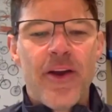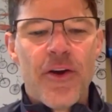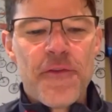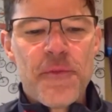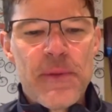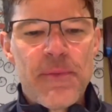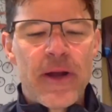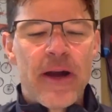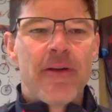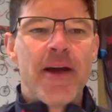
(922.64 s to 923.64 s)
know a few people
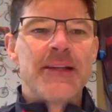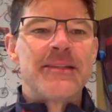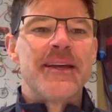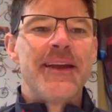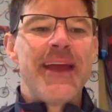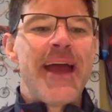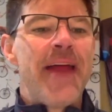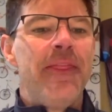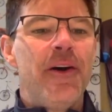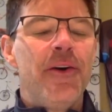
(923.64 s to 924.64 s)
on our ride on Sunday
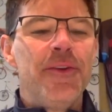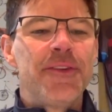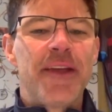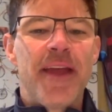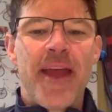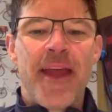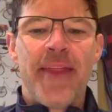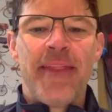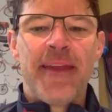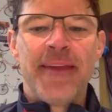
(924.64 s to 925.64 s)
had those,
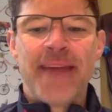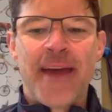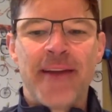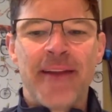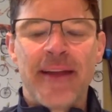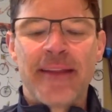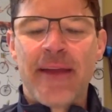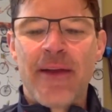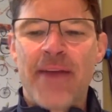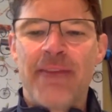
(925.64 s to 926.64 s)
and they sounded like they
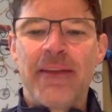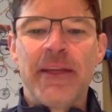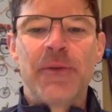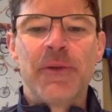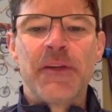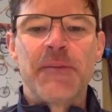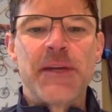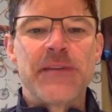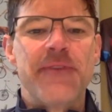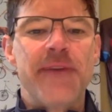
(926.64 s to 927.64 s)
were having equally as
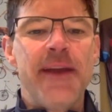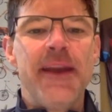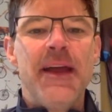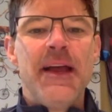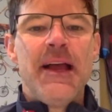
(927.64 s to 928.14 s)
much fun.